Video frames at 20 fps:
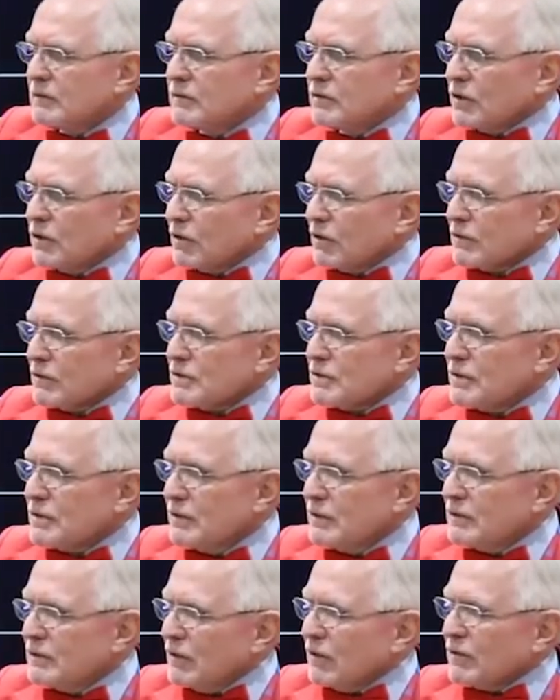Turtles.
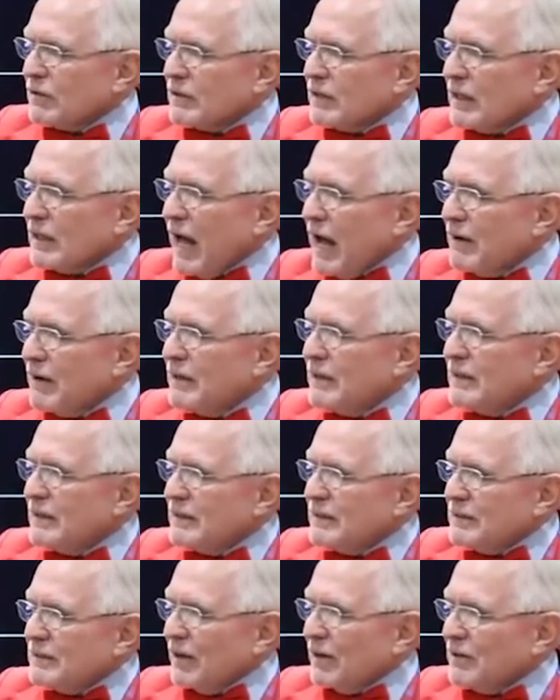No, the Galap.
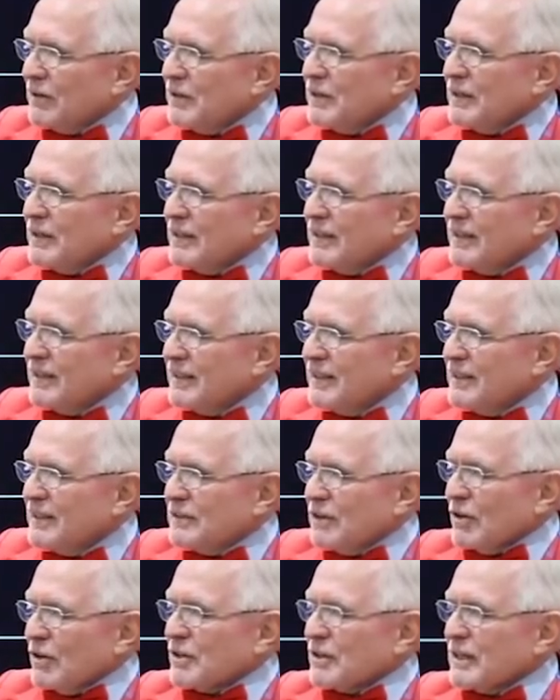no,
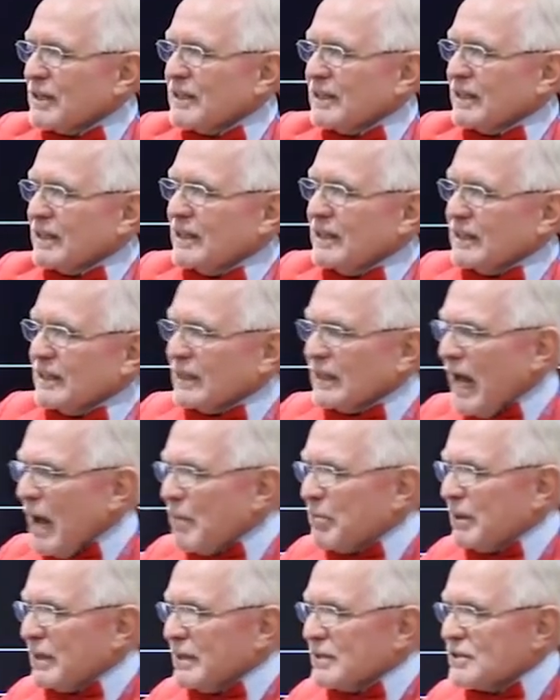no, the, the
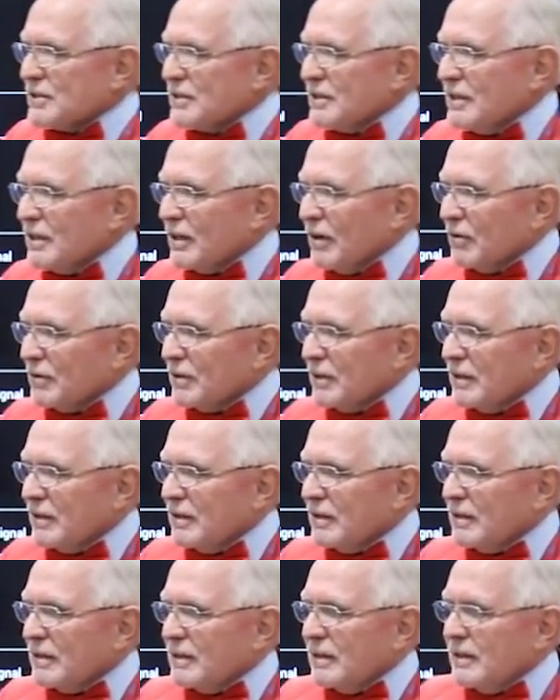Galapagos, You know,
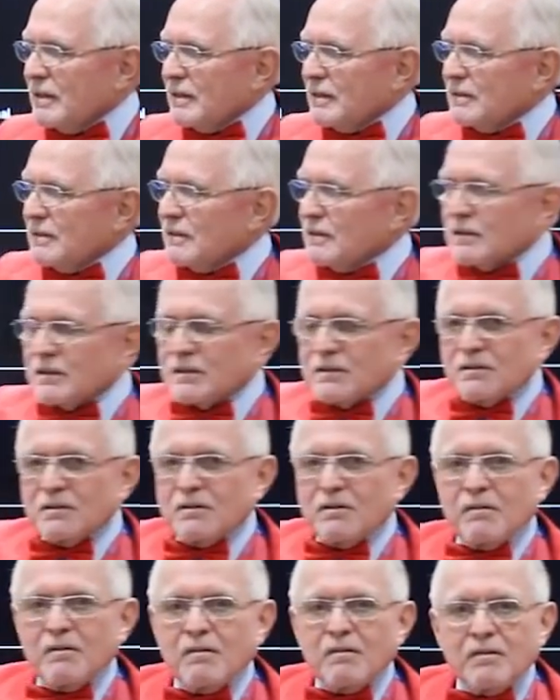the uh, in. Uh,
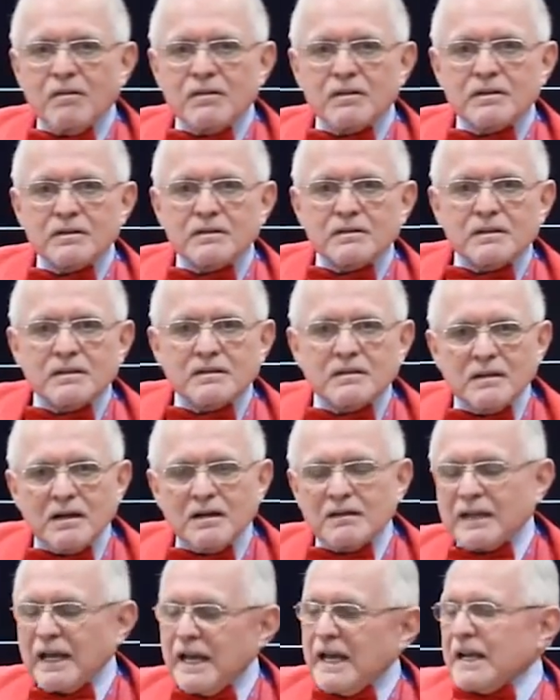
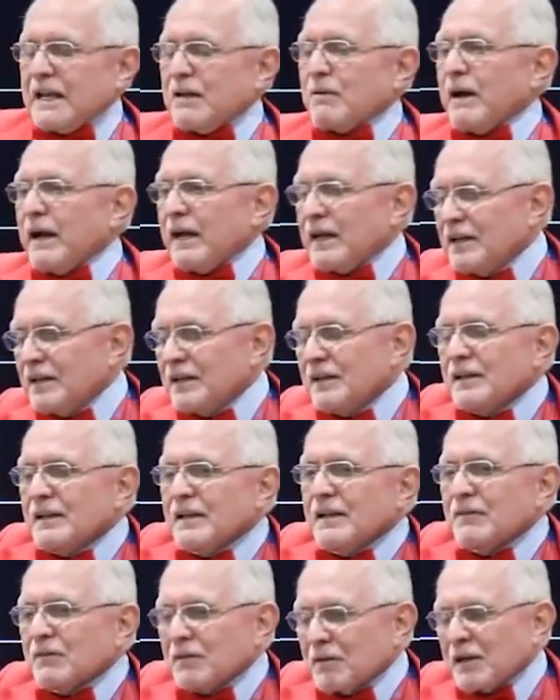the, okay, anyway,
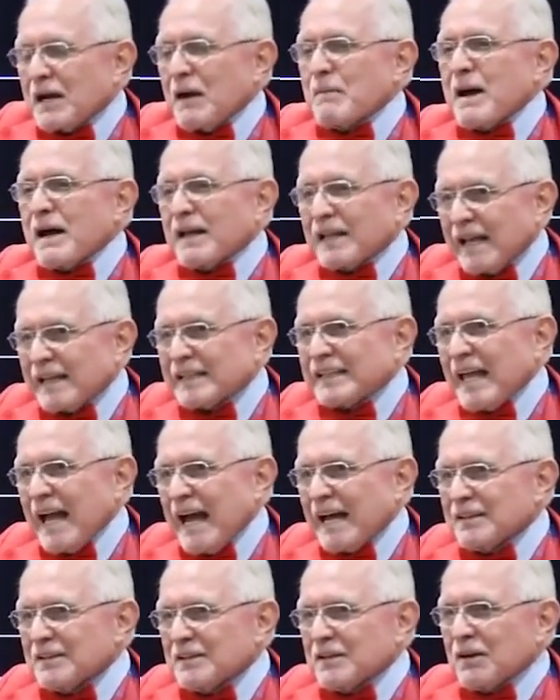it will come out like
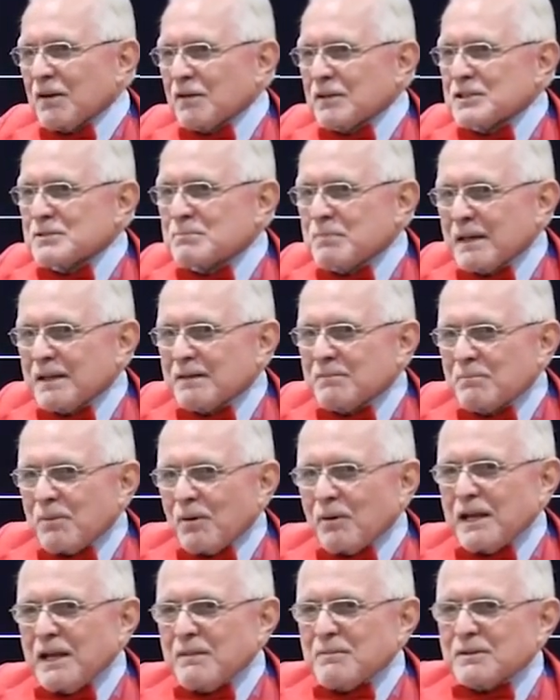that. You know, these big
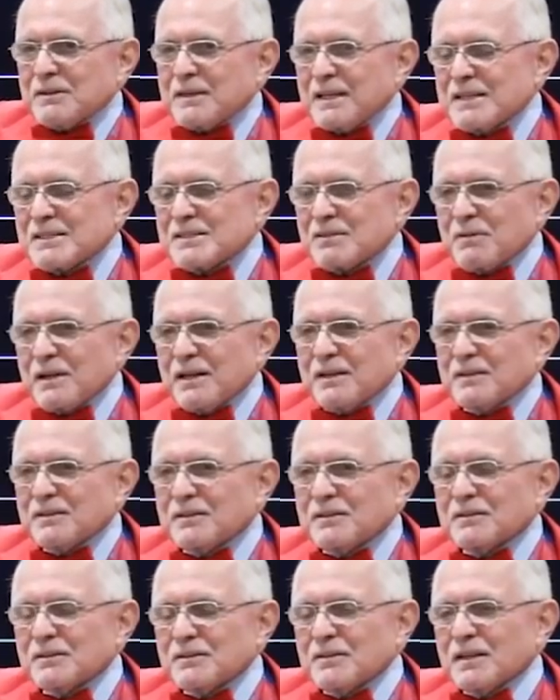bohemian things that weigh
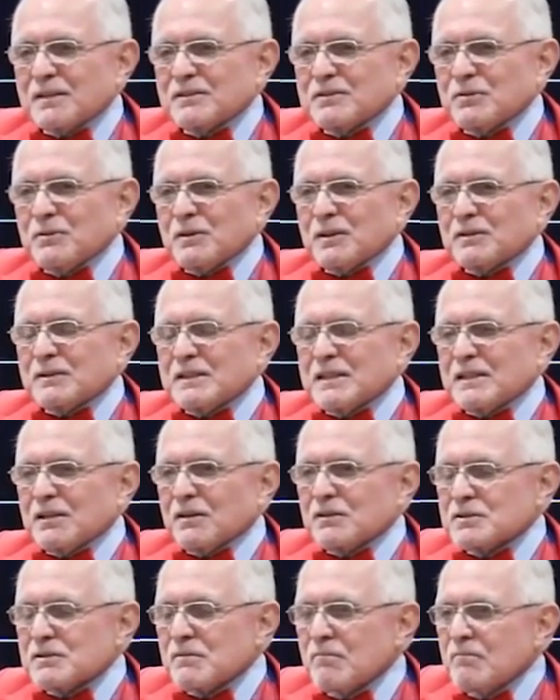uh, 200
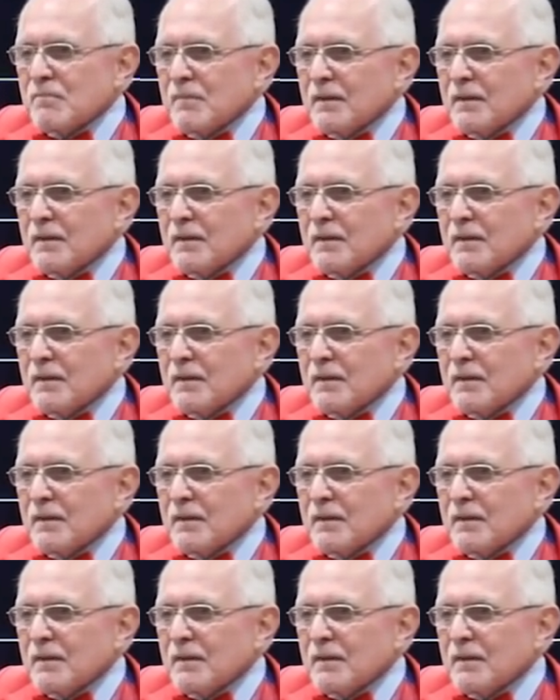kilos.